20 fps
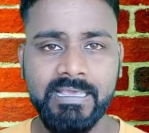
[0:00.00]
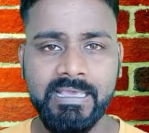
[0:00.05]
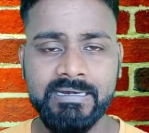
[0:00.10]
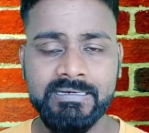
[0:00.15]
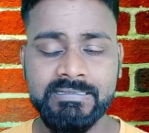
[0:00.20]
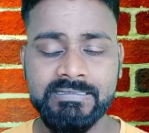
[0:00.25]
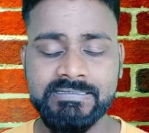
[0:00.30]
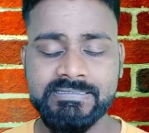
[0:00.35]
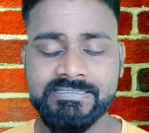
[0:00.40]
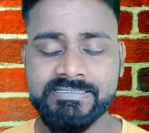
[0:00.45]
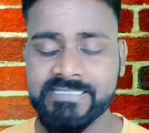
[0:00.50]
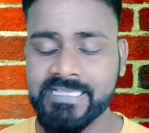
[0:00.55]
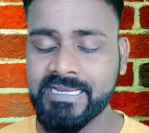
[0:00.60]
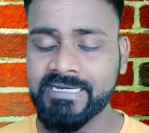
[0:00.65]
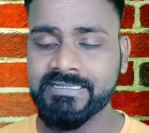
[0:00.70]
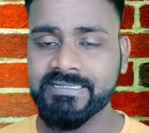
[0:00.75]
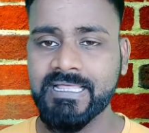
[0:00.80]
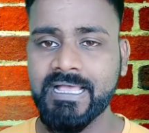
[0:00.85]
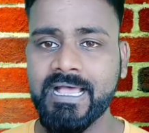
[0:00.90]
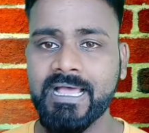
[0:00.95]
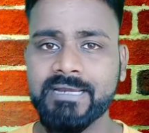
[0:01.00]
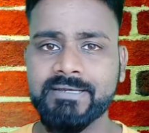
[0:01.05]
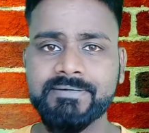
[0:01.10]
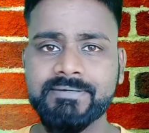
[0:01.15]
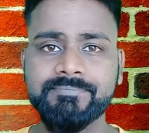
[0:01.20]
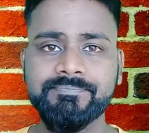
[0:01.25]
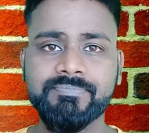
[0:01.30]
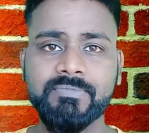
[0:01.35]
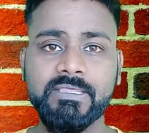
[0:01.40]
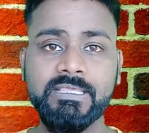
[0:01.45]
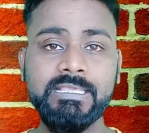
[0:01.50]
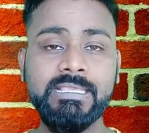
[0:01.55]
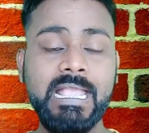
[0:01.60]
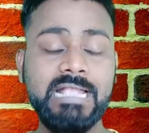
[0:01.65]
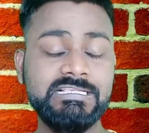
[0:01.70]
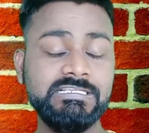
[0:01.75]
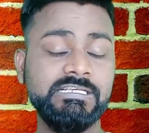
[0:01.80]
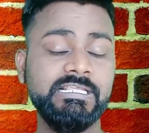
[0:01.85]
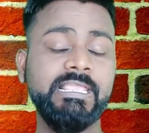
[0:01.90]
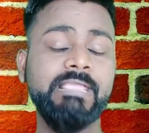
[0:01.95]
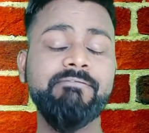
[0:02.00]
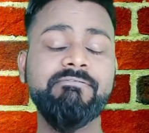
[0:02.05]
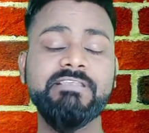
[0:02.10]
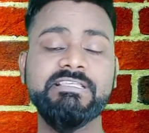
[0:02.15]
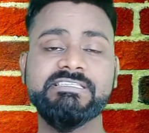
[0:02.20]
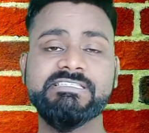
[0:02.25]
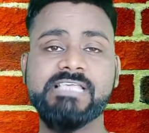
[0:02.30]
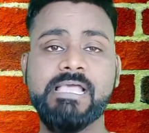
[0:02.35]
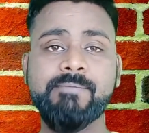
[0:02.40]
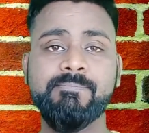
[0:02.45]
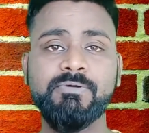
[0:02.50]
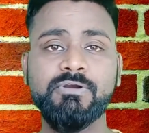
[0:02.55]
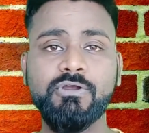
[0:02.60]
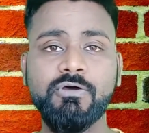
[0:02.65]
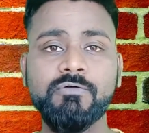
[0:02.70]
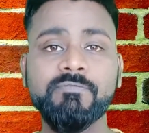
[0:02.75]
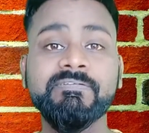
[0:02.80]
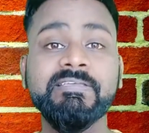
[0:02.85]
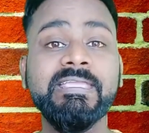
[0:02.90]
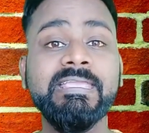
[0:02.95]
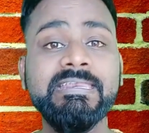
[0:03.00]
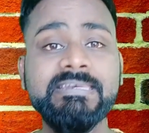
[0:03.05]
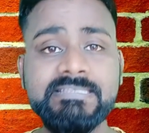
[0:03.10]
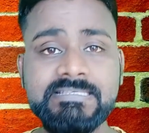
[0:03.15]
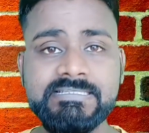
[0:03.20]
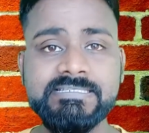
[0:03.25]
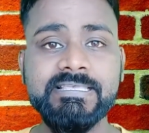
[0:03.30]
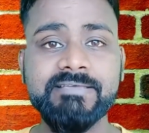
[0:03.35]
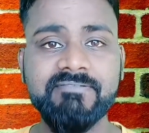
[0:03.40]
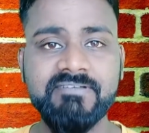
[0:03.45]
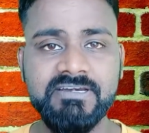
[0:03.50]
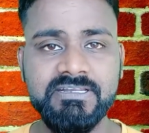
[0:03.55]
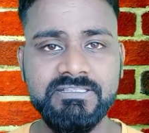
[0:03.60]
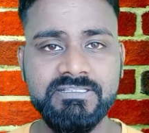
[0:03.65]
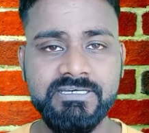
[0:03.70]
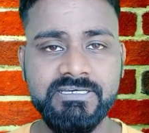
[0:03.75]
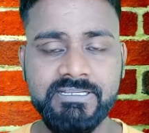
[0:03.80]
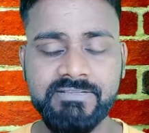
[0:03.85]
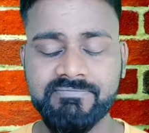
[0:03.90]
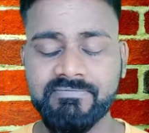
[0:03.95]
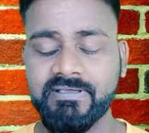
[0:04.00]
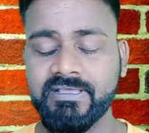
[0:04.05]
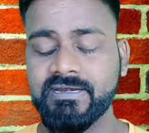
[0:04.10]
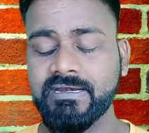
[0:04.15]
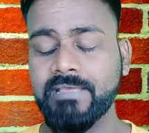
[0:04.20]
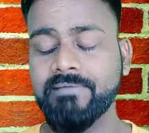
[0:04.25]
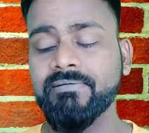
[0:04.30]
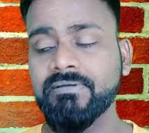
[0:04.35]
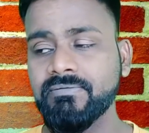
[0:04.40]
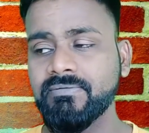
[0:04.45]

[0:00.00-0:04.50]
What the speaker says: and he said that he actually gave an example of 1873 when